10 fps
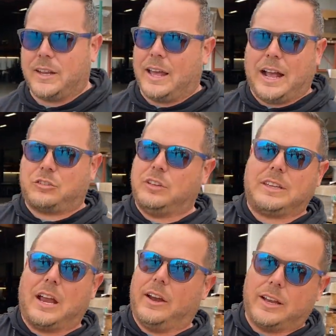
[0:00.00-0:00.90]
than it actually
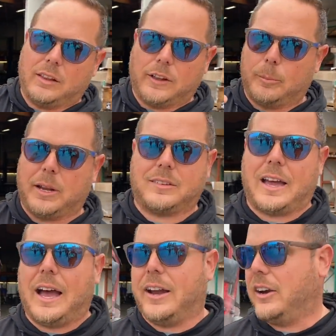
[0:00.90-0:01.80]
carrying a little bit of
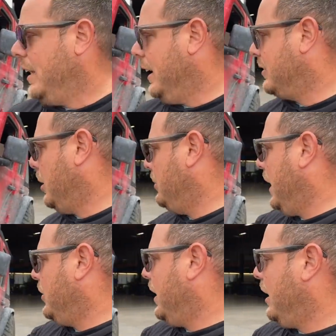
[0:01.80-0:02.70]
tire, except
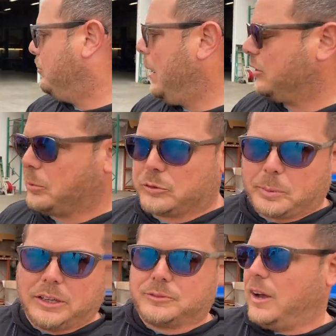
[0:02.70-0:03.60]
now you have possible
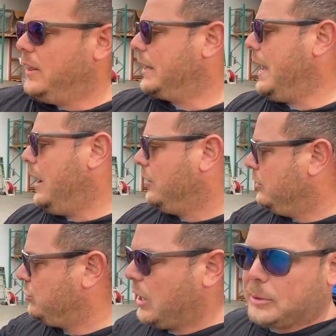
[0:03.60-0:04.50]
springs falling out
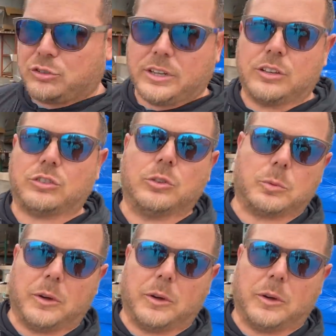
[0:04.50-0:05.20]
and geometry issues